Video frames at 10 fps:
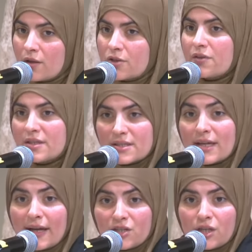So this is
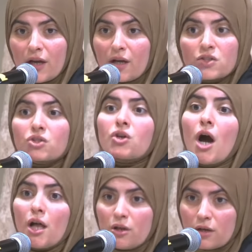Aisha, a
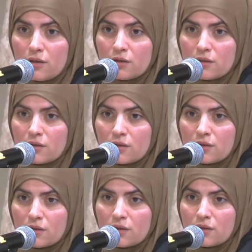scholar,
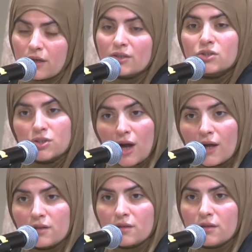a
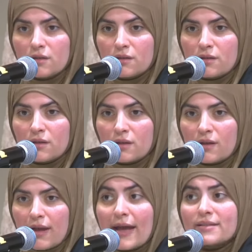scholar,
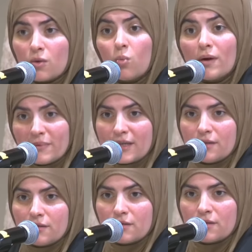as a
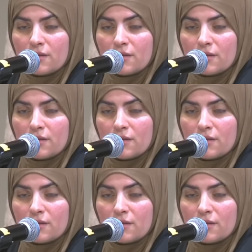woman,